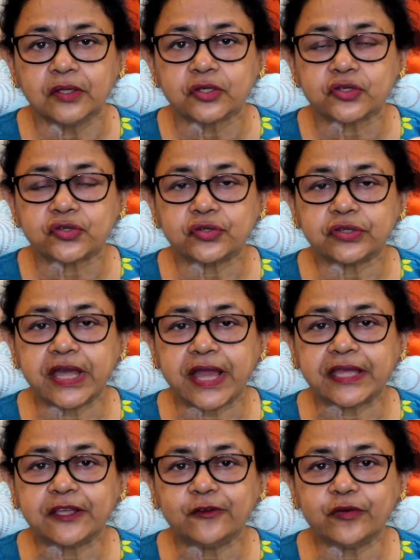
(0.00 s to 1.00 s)
So
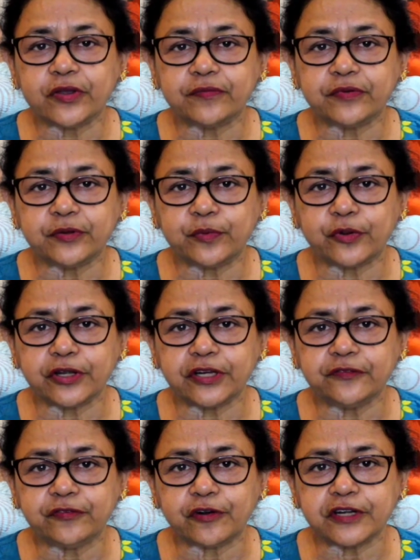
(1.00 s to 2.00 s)
thank you
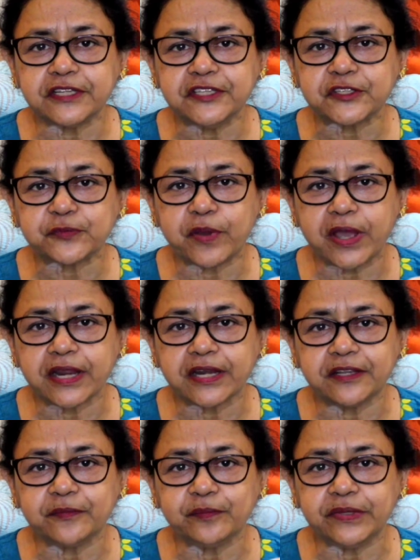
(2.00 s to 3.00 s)
everybody for
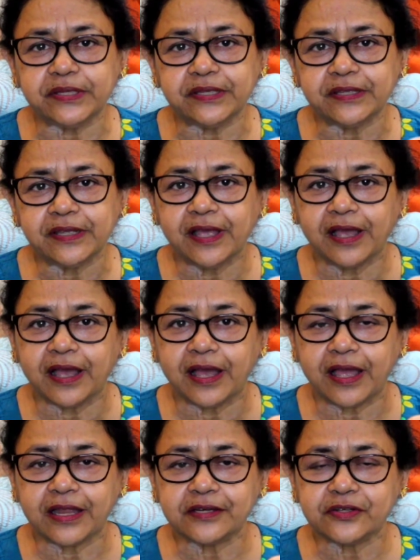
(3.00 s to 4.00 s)
inspiring me,
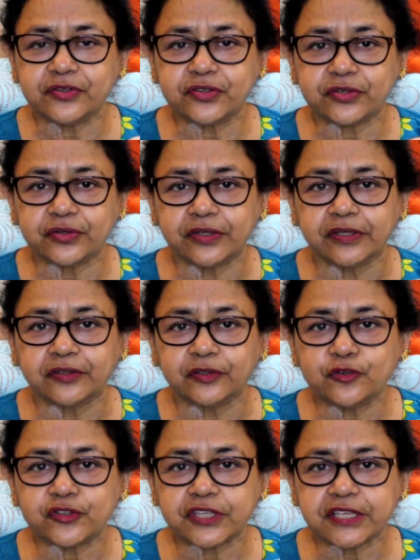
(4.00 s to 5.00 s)
and
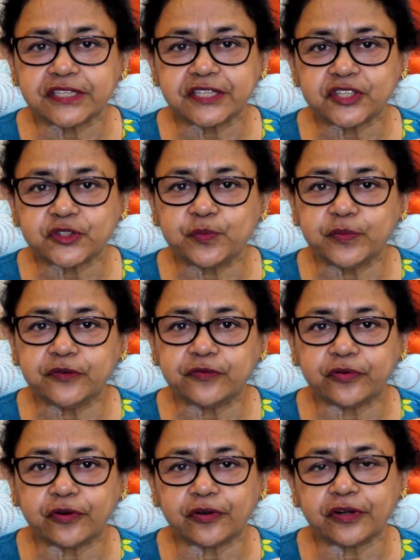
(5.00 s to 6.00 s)
you suggest me
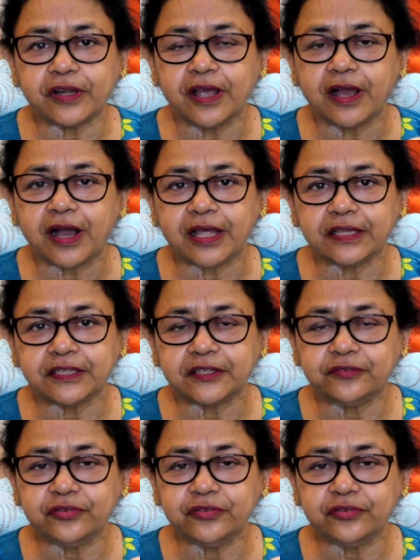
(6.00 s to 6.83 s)
for other